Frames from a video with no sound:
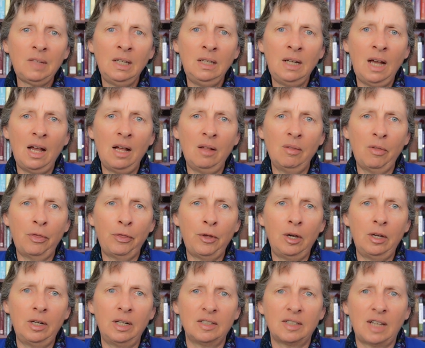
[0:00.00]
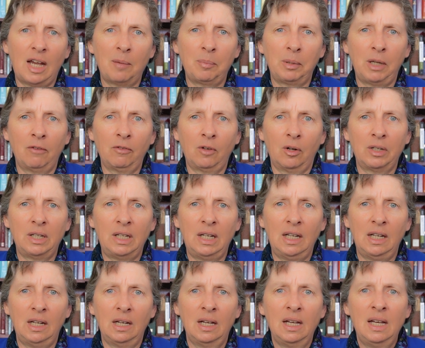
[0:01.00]
Now, the third example I've got
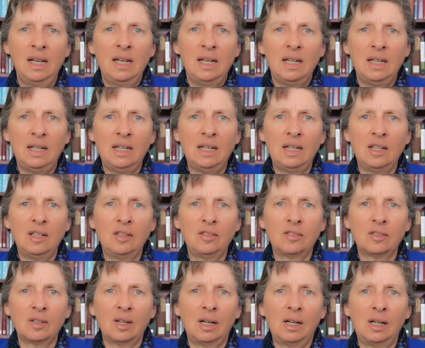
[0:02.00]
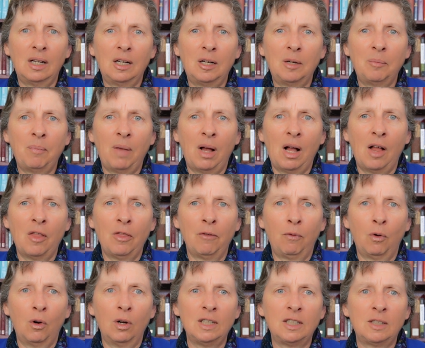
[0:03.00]
here is the
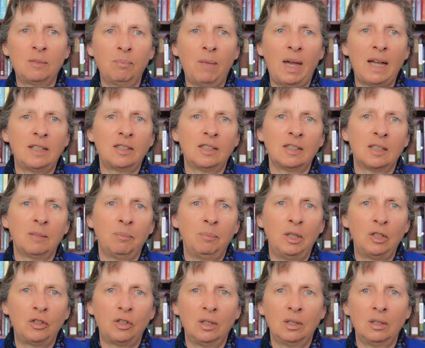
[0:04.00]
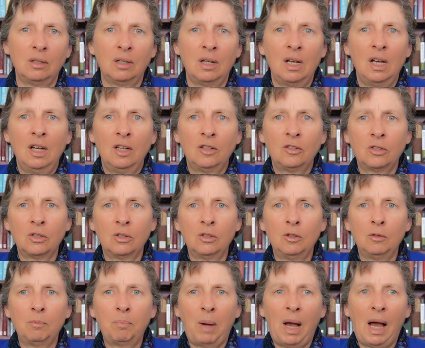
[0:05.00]
Voice makes a submission
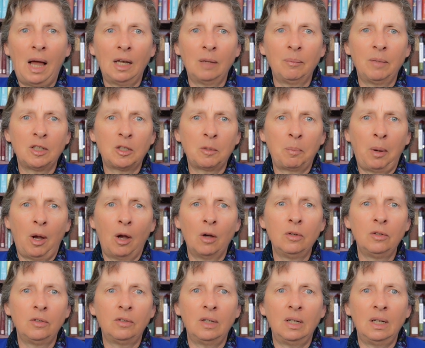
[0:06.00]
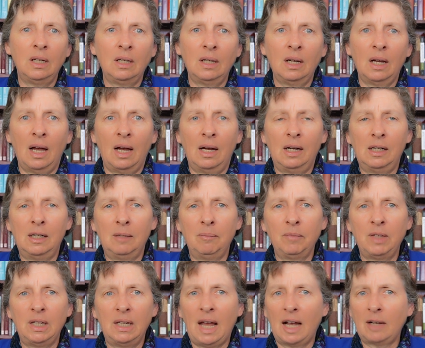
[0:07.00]
to Parliament opposing
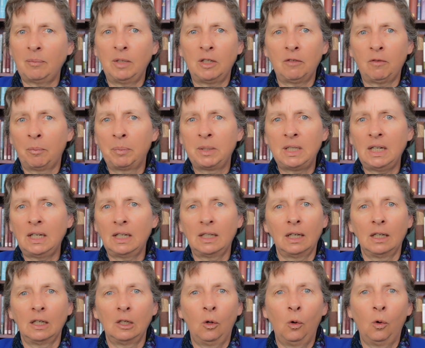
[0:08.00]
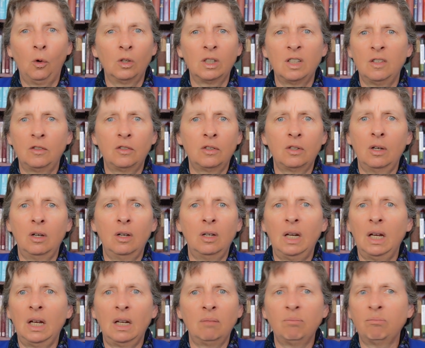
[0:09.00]
the enactment of a particular law
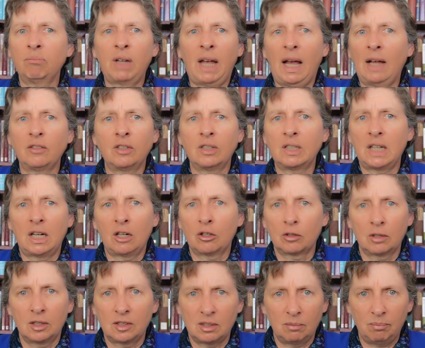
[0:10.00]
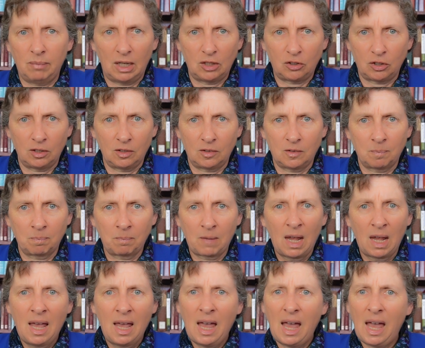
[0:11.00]
concerning counter-terrorism measures.
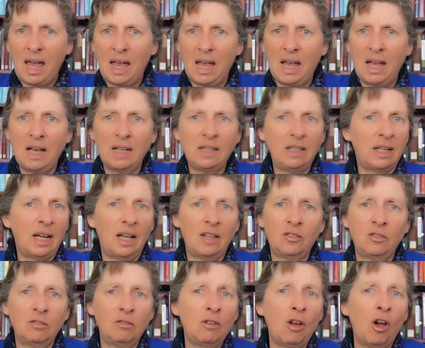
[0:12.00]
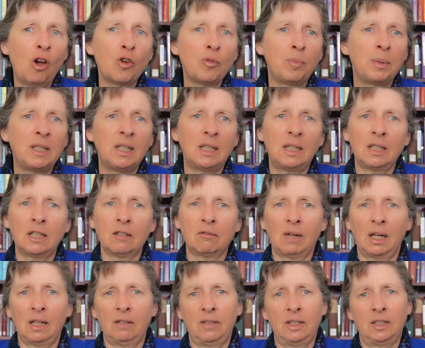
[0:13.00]
And it has no particular
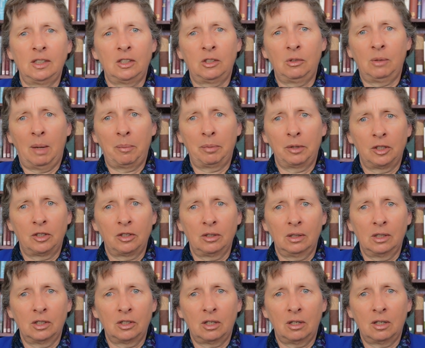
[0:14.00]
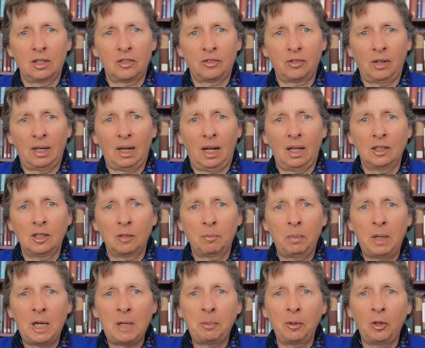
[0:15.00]
relevance to Aboriginal and Torres Strait Islander
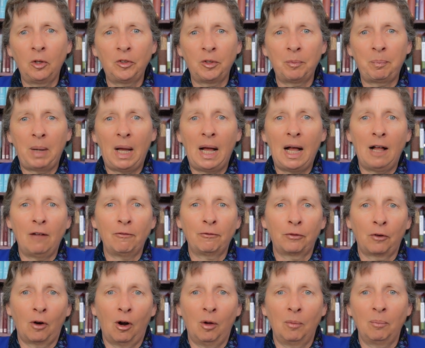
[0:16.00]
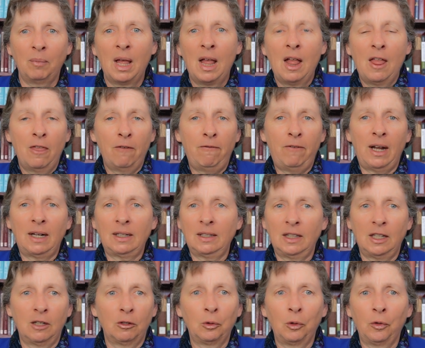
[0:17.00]
peoples, apart from the fact that
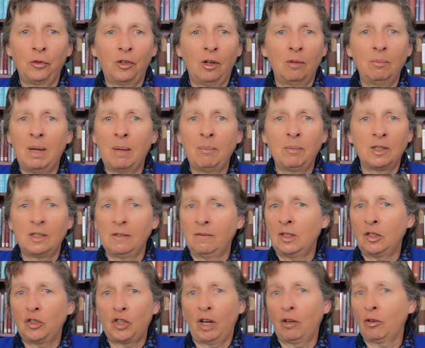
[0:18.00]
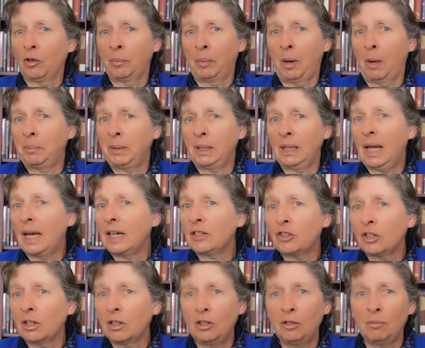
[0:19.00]
they're also members of the general
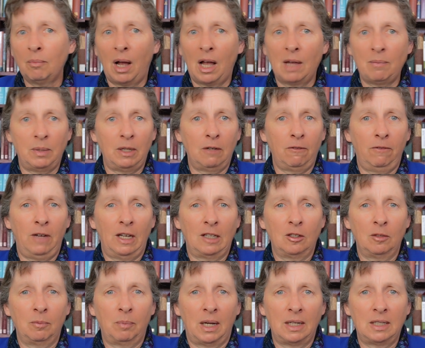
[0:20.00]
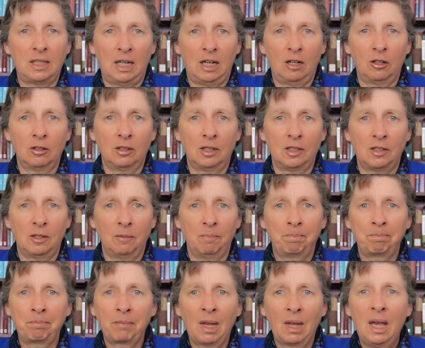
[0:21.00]
population who might be affected by terrorism.
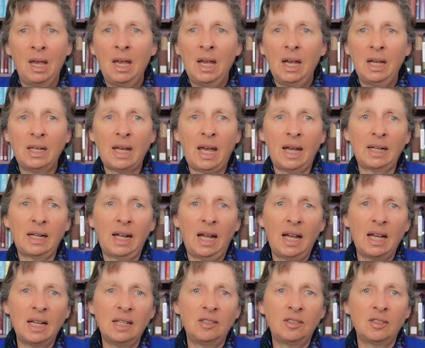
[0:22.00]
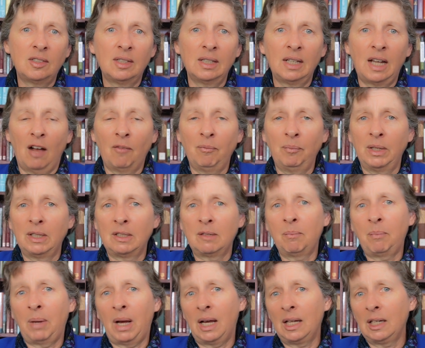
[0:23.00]
In that case, the government
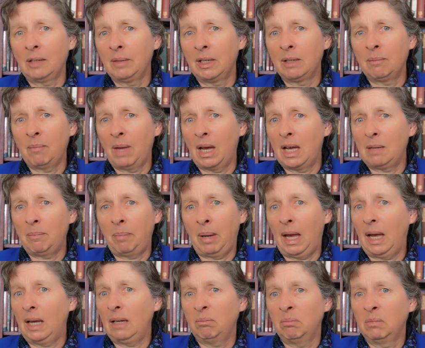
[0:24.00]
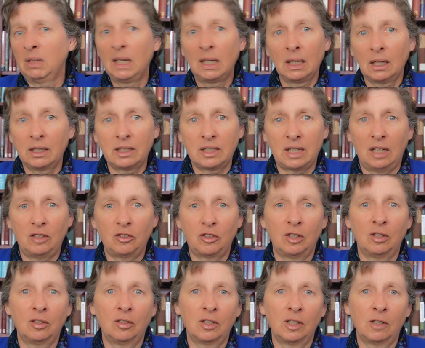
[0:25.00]
and Parliament may pay little
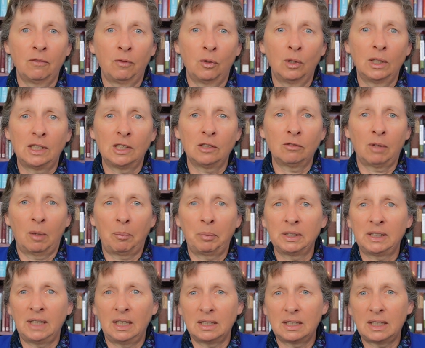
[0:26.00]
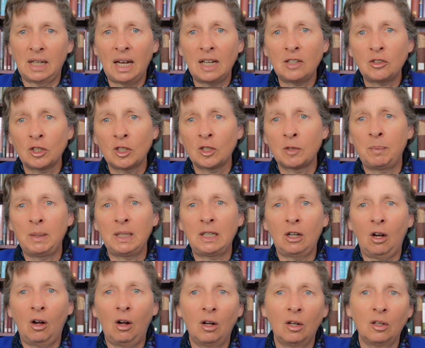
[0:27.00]
attention to the Voice's representations
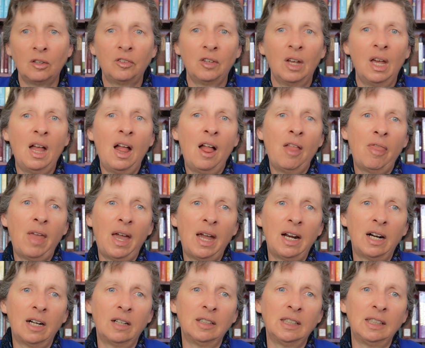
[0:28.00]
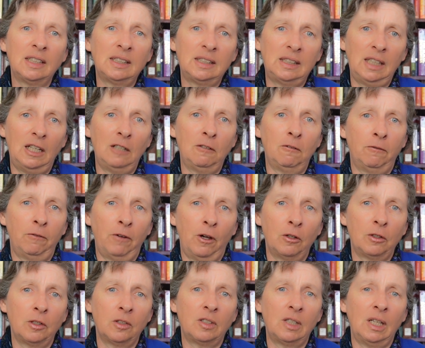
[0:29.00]
because they are instead
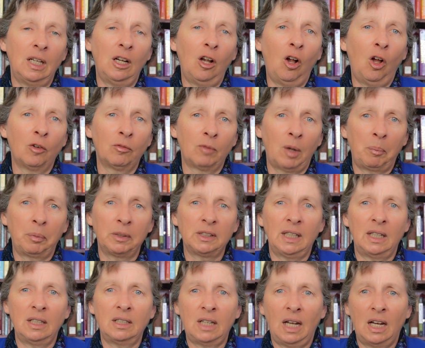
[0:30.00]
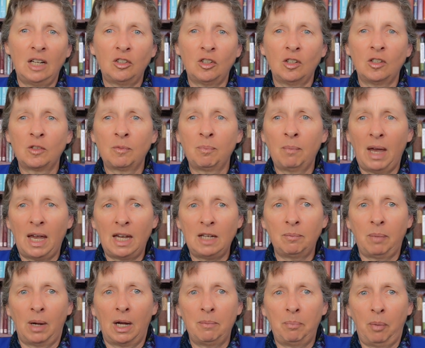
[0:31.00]
focusing on representations
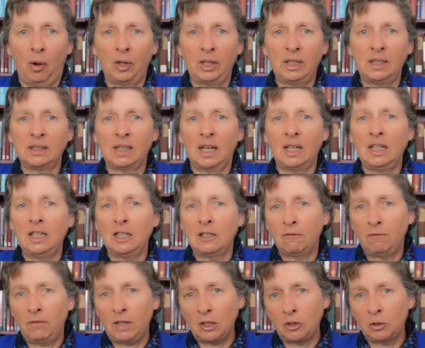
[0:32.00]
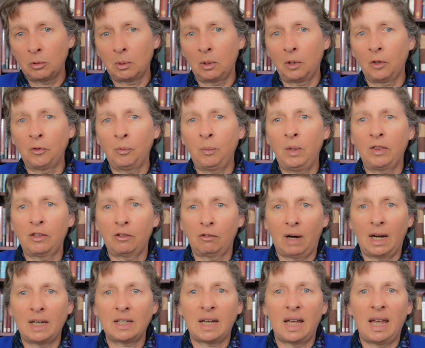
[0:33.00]
made by bodies and individuals with
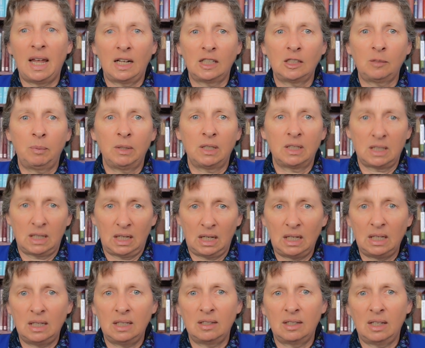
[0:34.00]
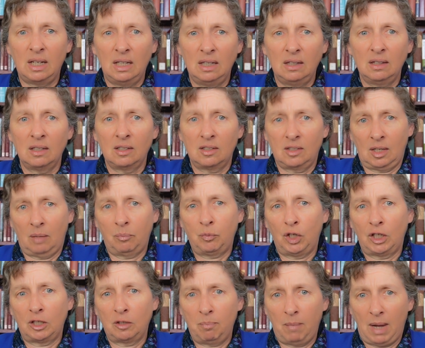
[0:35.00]
greater expertise in the
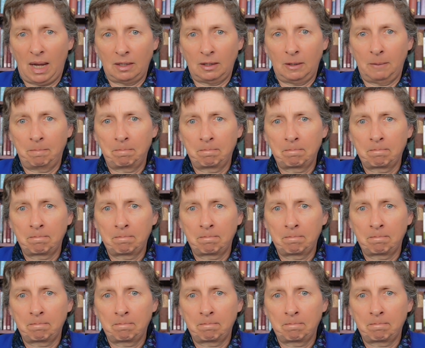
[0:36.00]
subject matter.